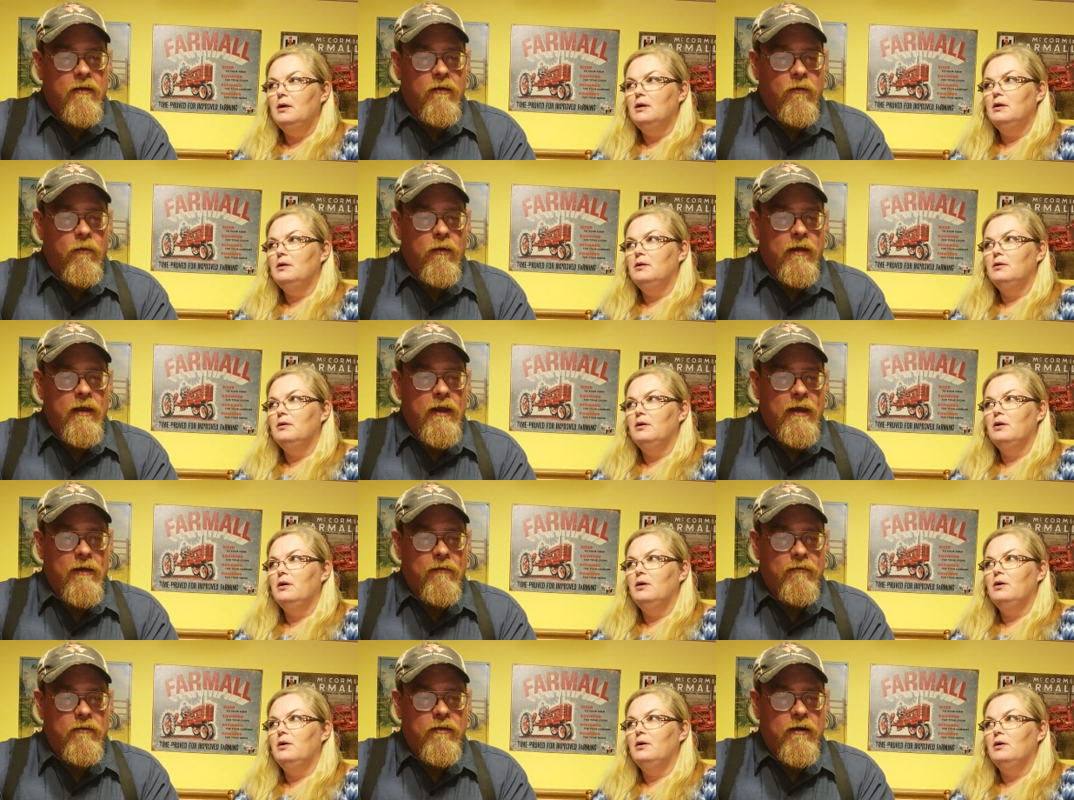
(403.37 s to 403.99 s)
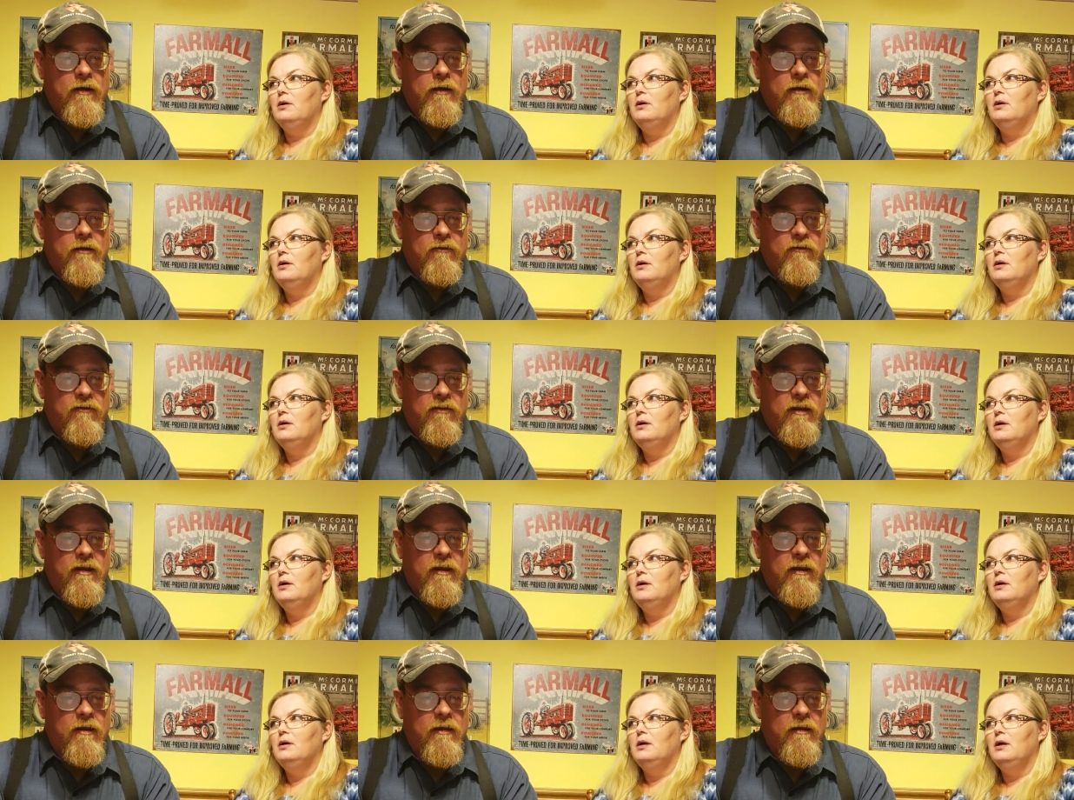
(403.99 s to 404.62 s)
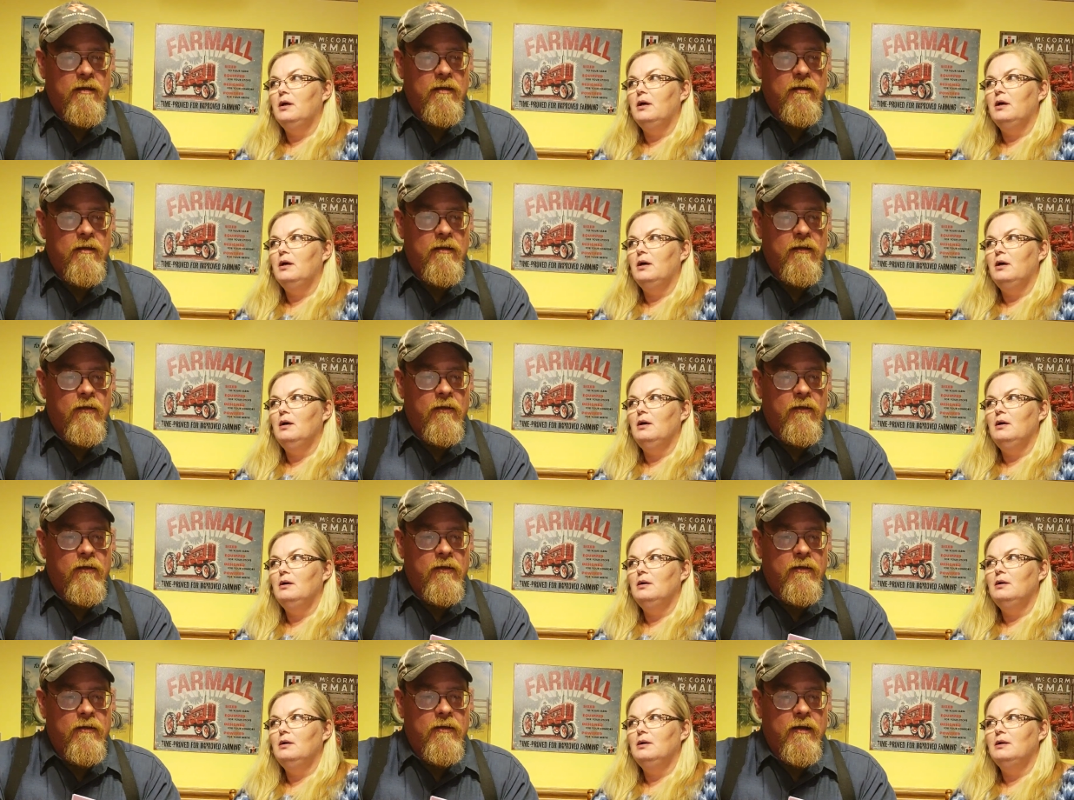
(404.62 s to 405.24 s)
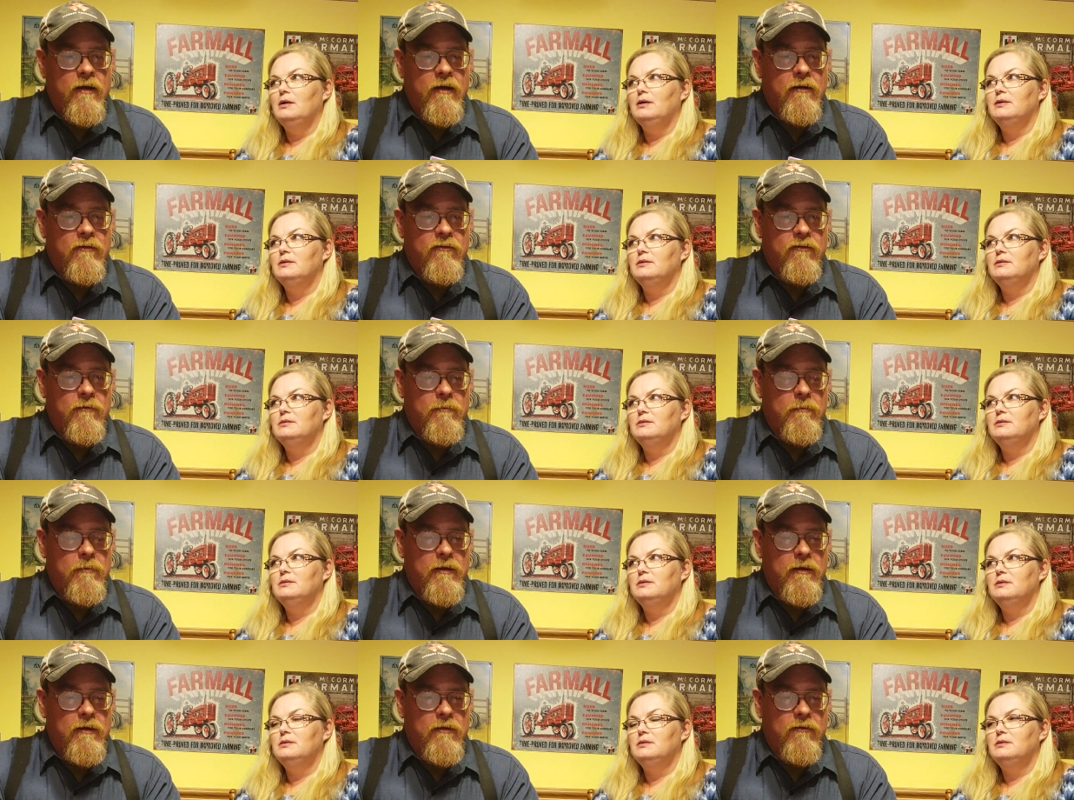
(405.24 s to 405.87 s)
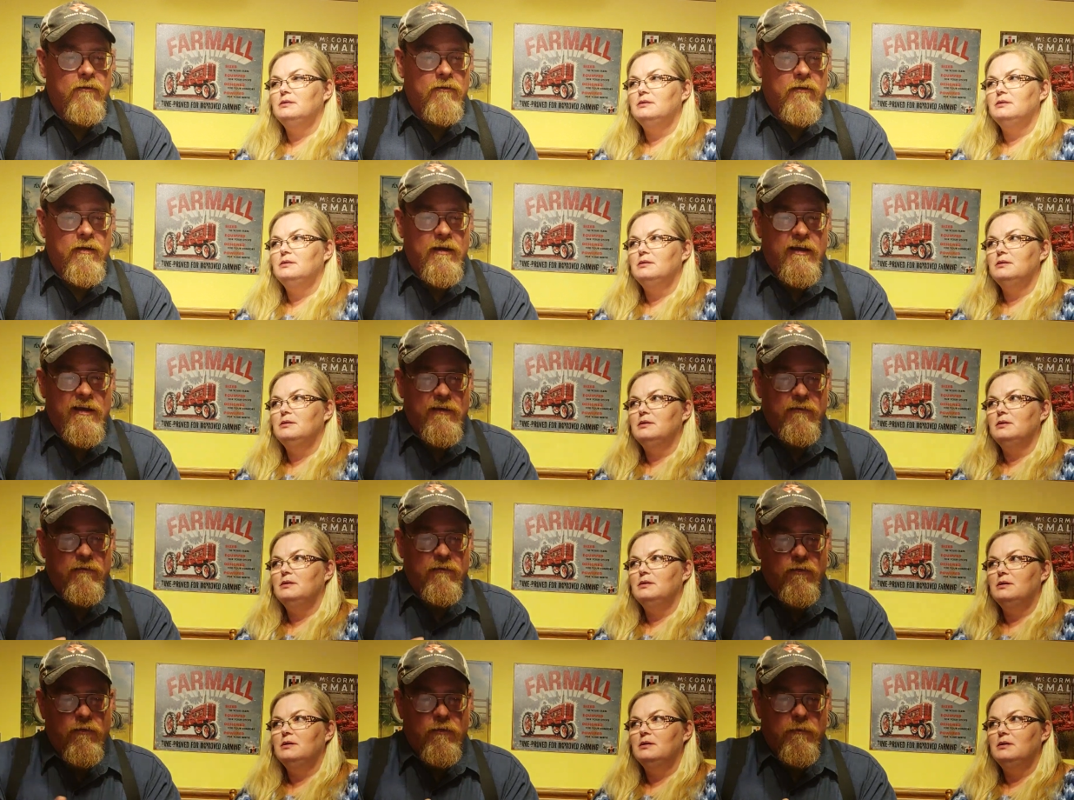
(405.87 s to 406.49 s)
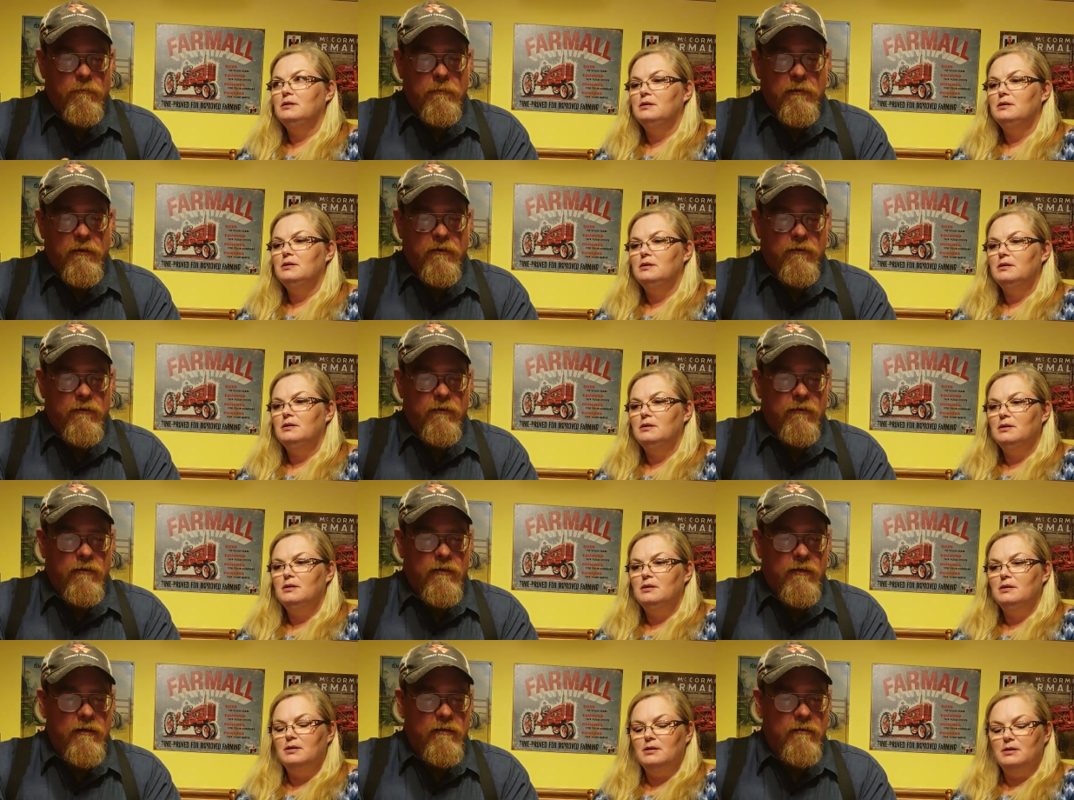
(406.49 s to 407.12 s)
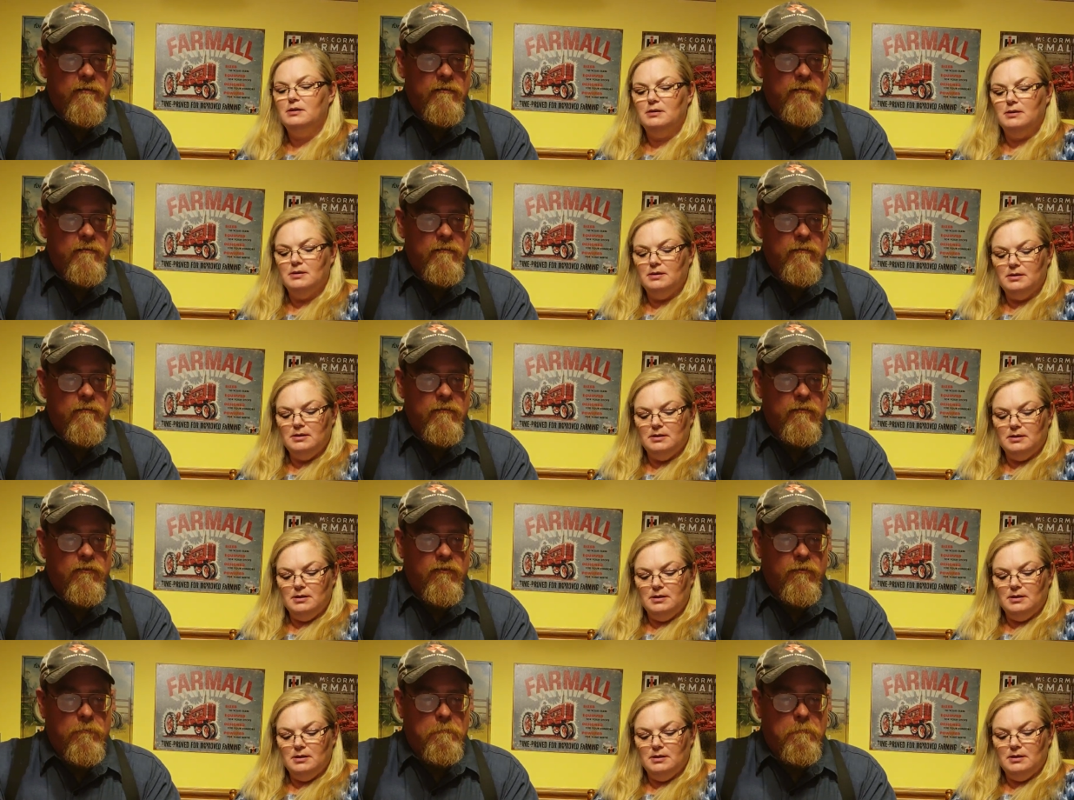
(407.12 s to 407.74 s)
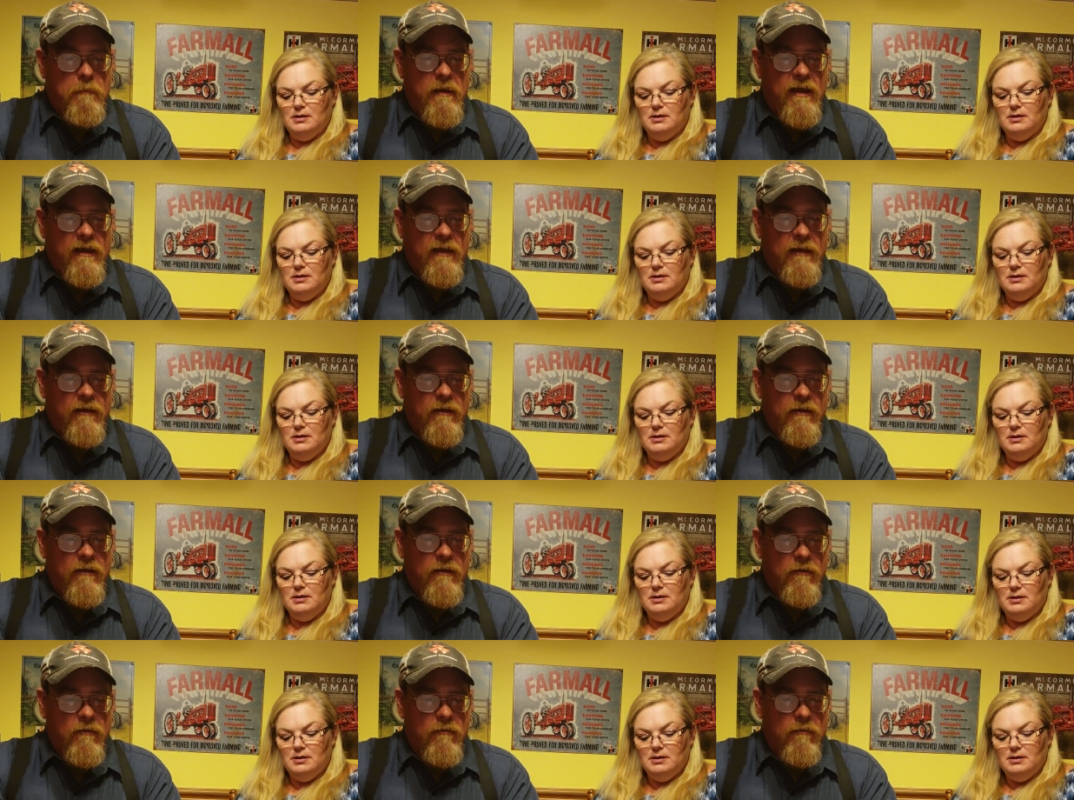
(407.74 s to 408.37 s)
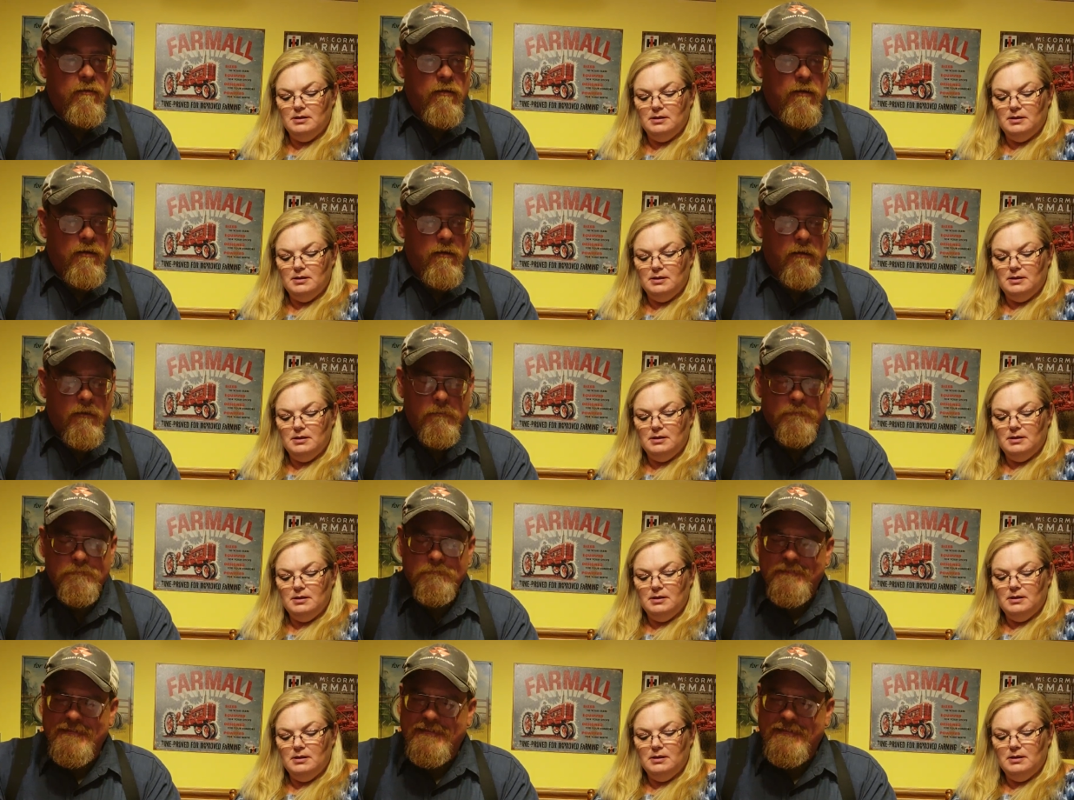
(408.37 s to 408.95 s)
Speaker 1: We have dodgy. Yeah. Dodgy means you're kind of a little bit crooked, spec, you know, uh,